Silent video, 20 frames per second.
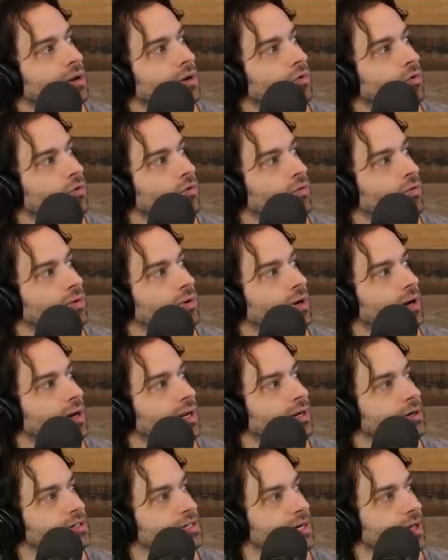that.
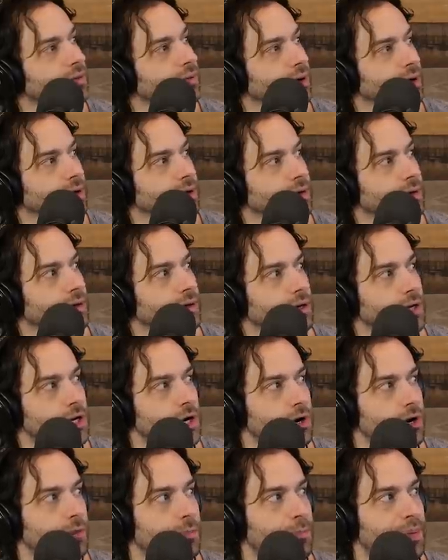Here's another one.
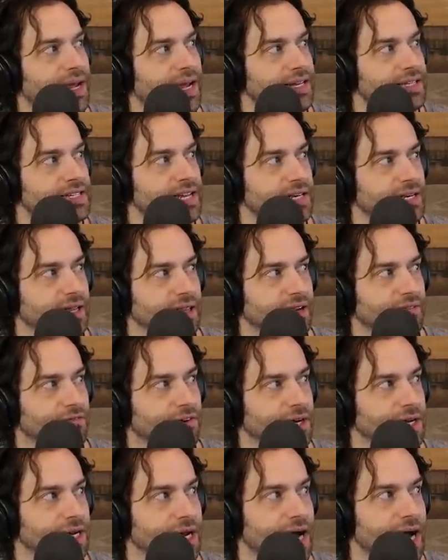You're a pizza
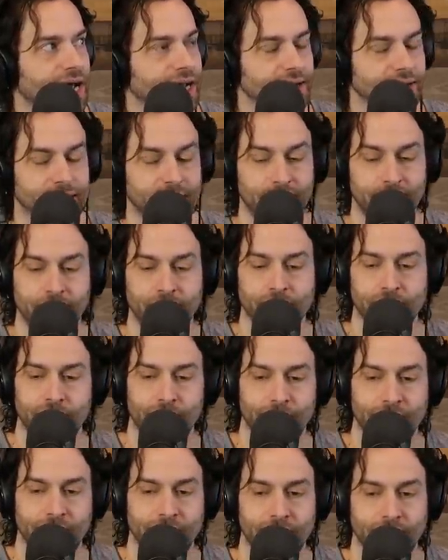delivery guy. Uh-oh, here
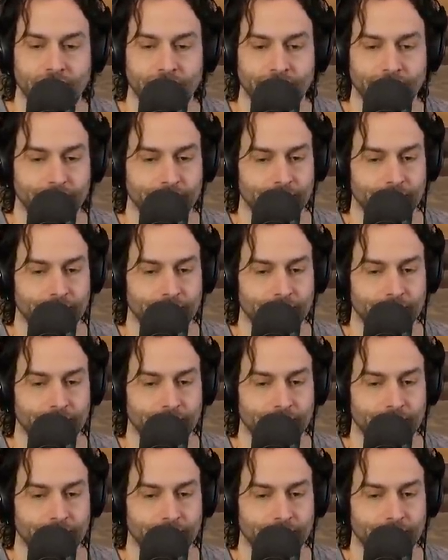we go.